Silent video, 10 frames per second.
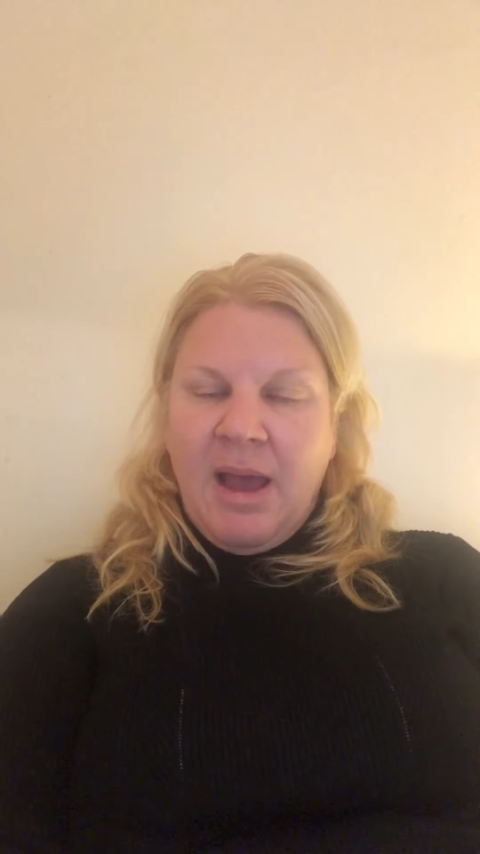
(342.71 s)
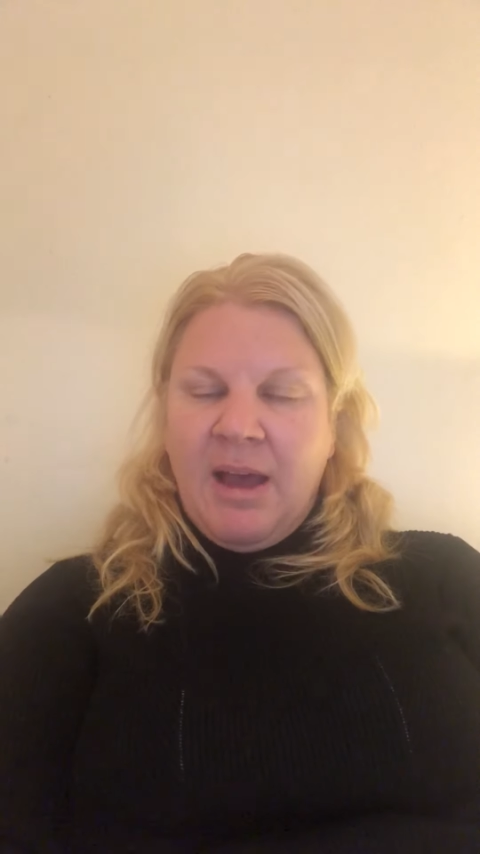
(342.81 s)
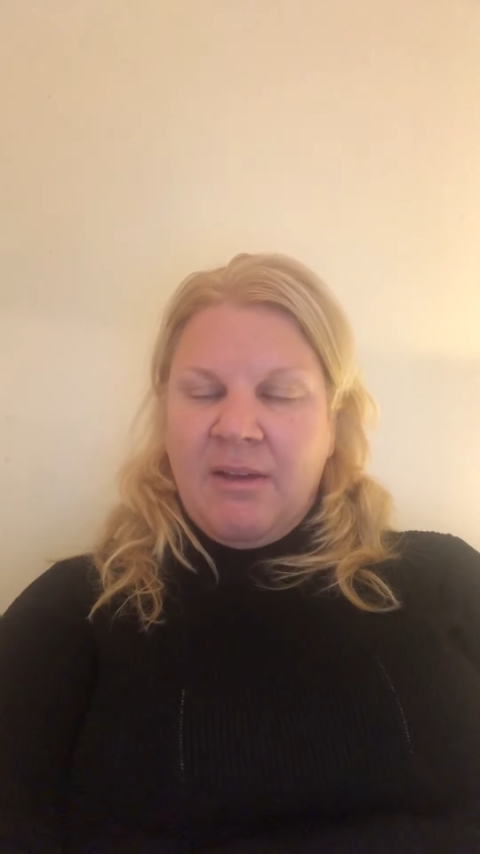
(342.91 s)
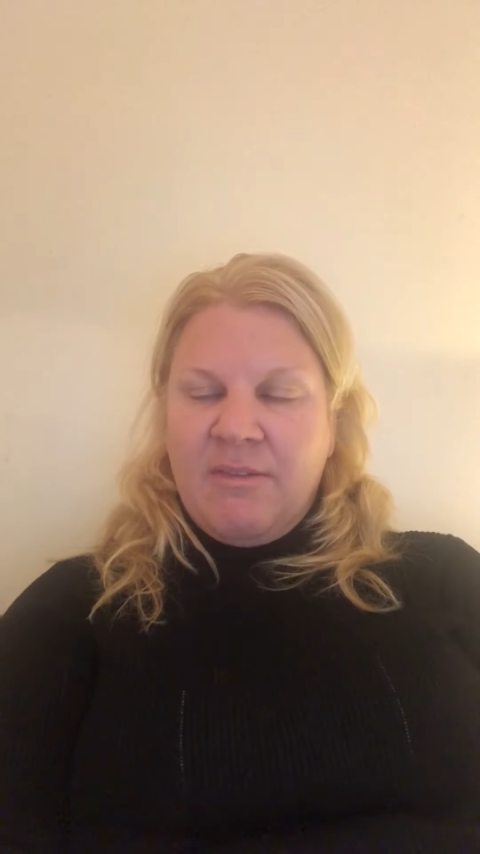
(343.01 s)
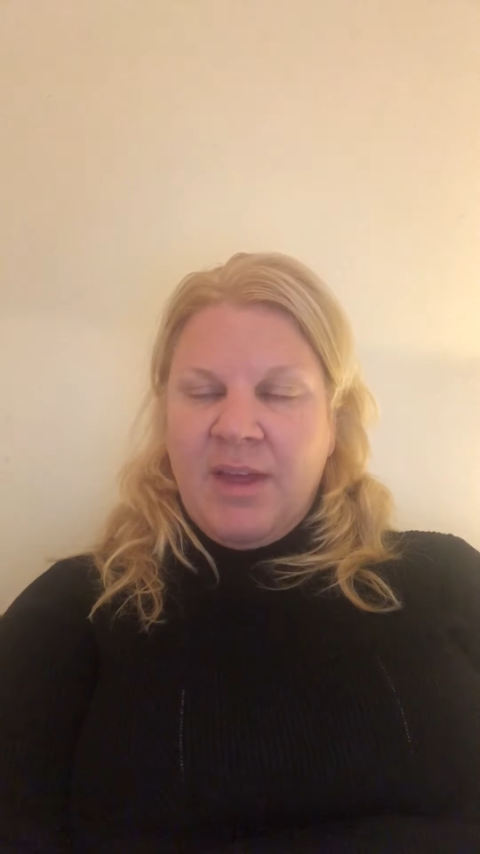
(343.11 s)

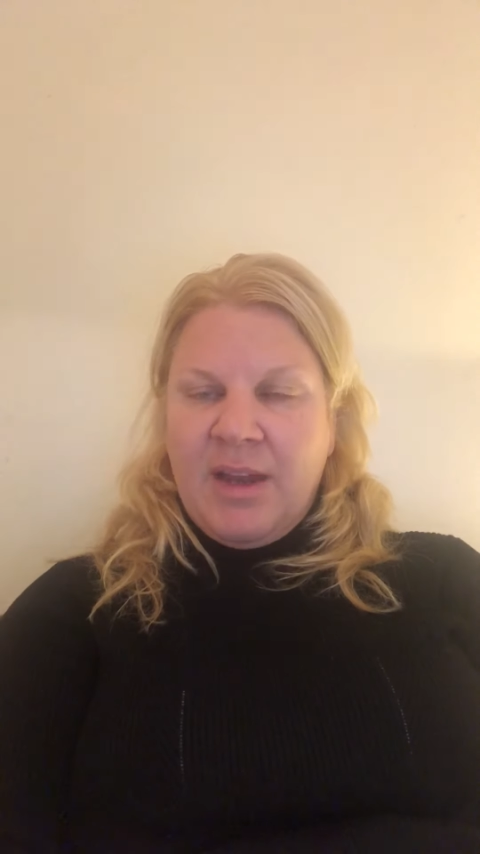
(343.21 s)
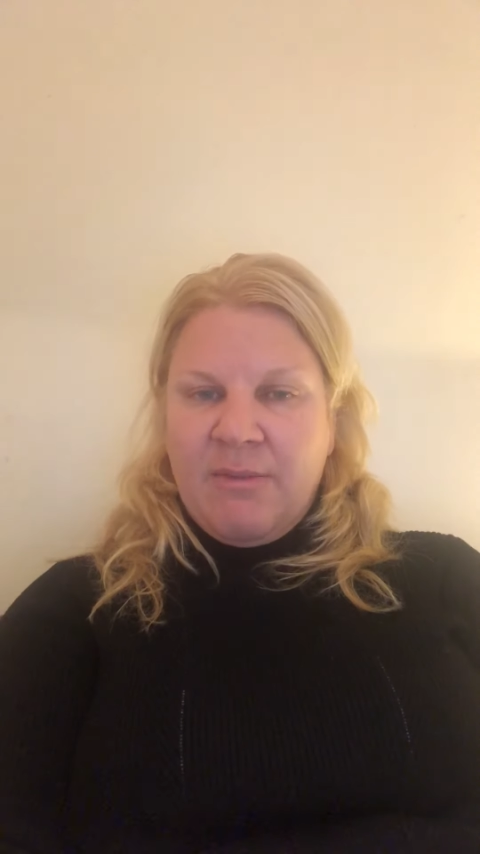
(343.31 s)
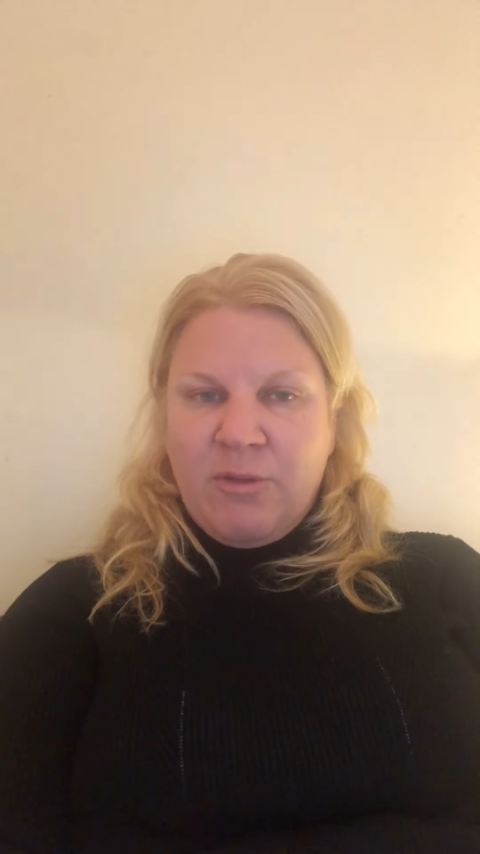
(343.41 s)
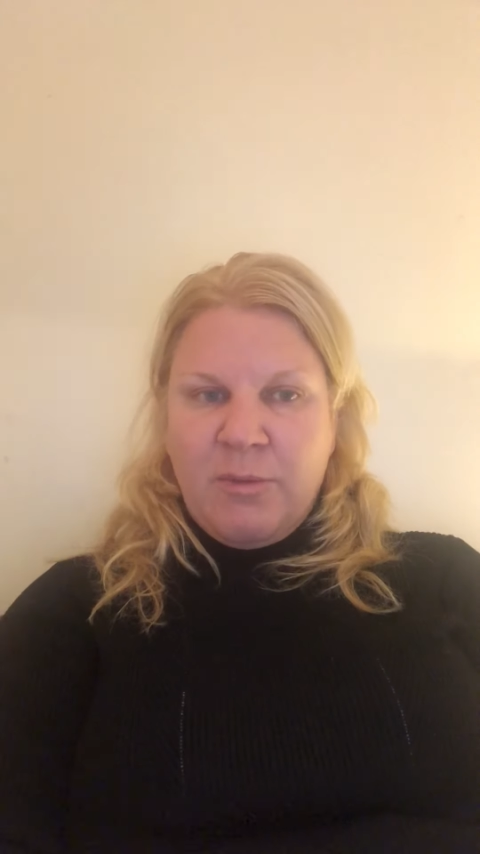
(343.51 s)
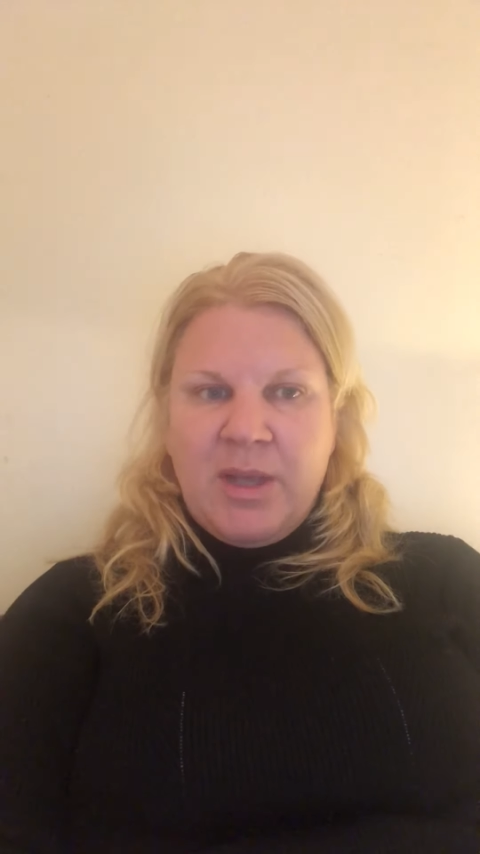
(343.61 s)
have that
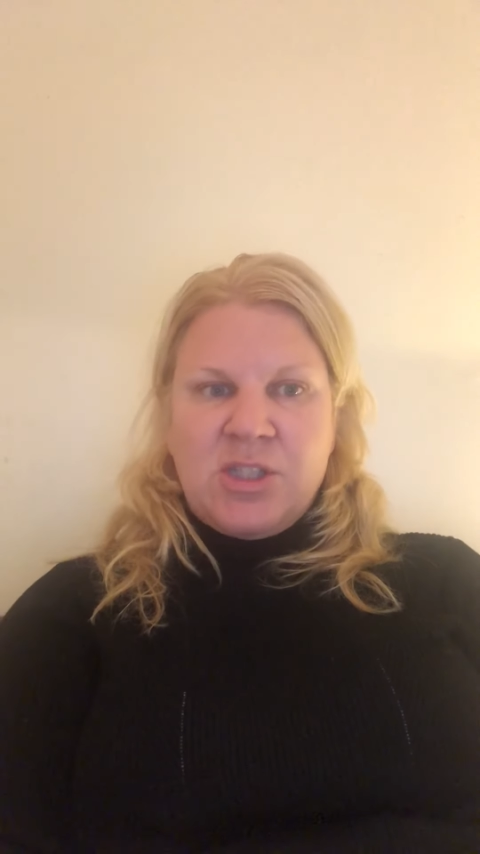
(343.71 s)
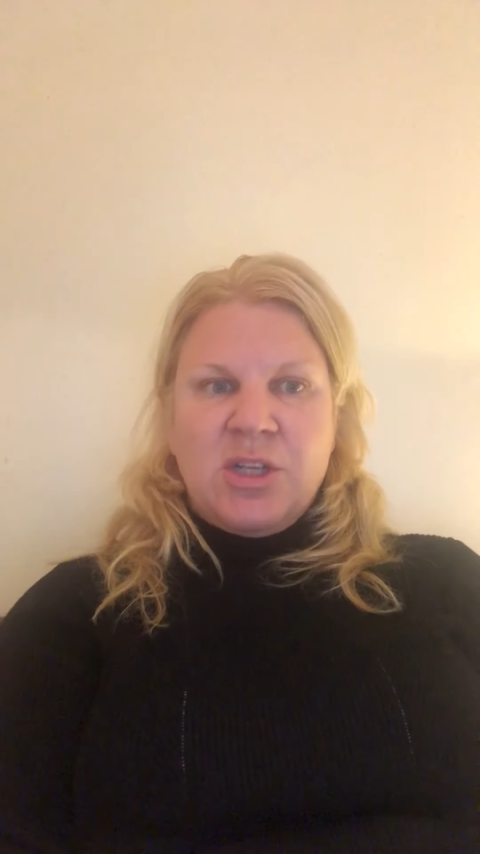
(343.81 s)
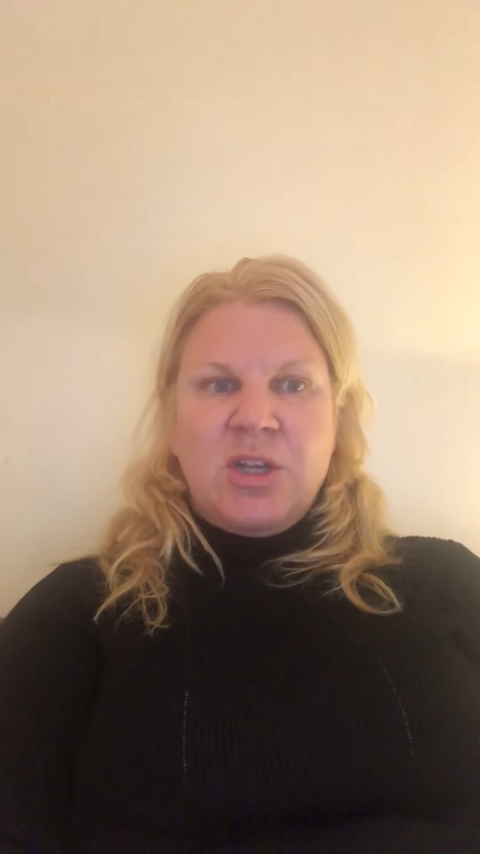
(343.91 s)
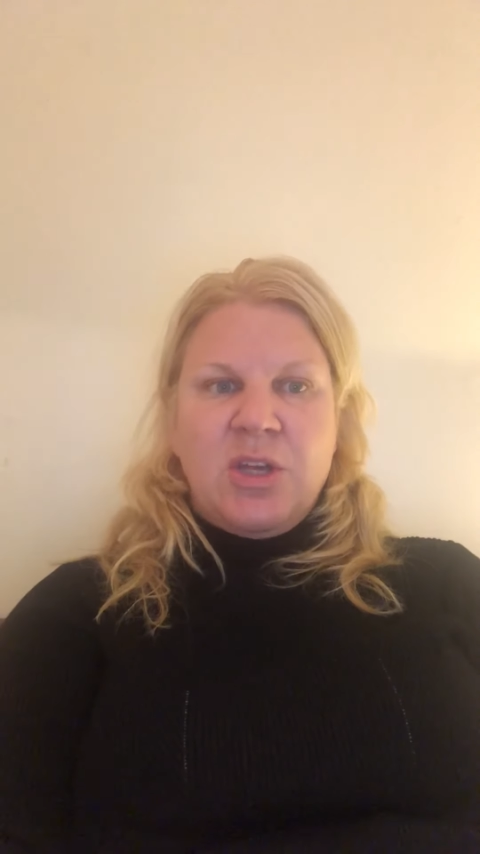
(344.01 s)
information